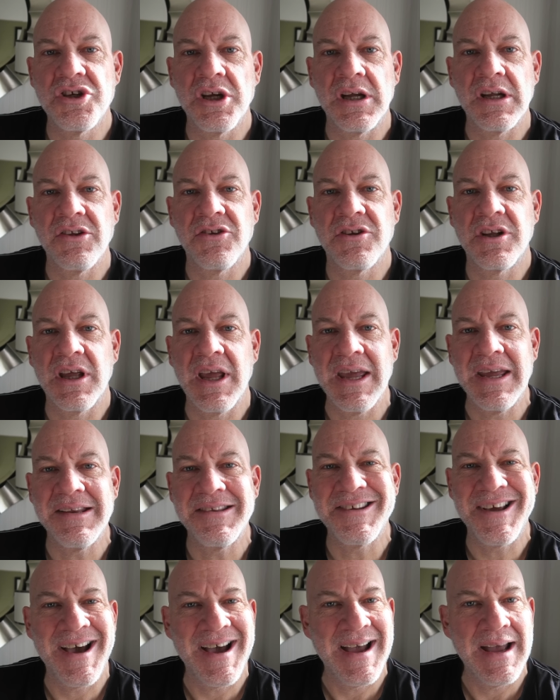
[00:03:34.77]
chance to
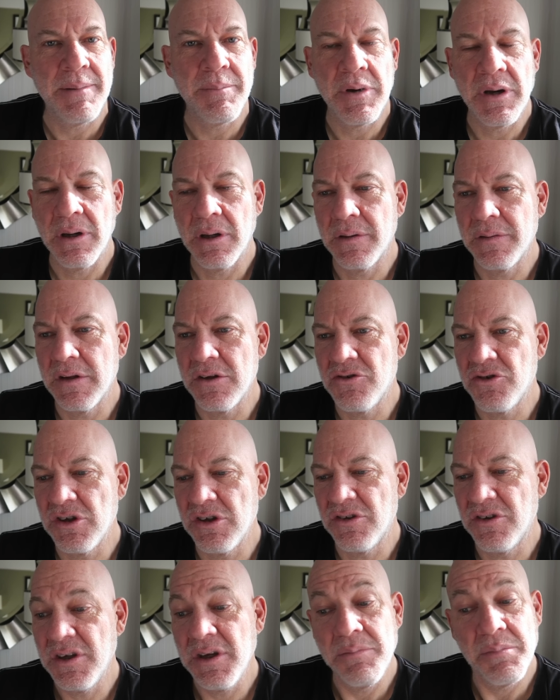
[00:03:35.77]
gain time on the
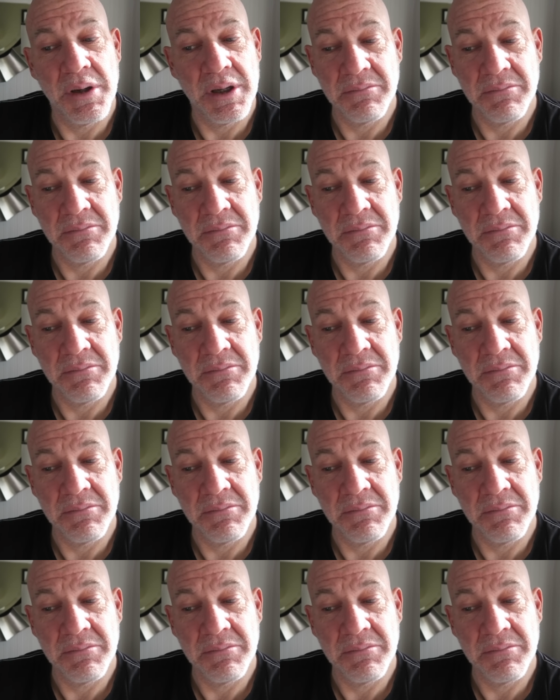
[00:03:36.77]
GC,